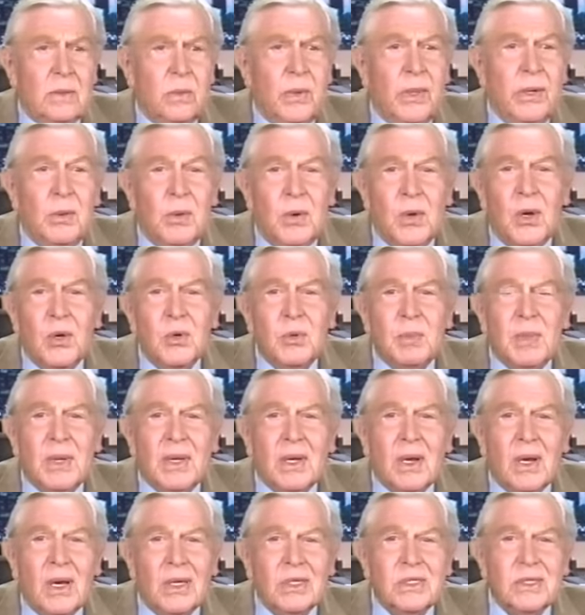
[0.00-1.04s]
We wrote
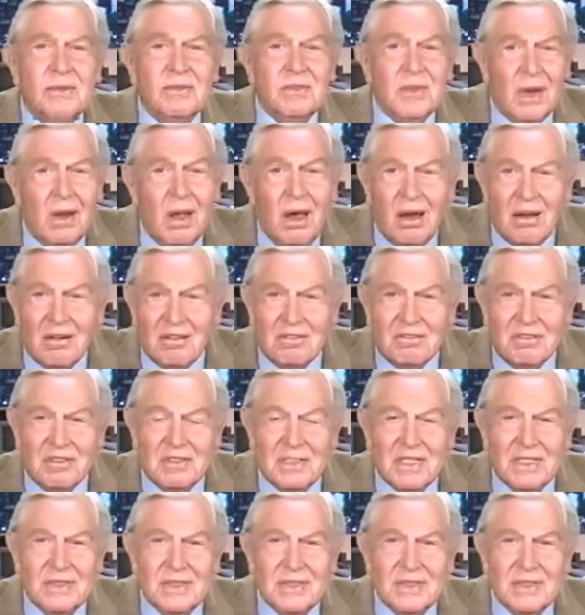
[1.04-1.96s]
because of love.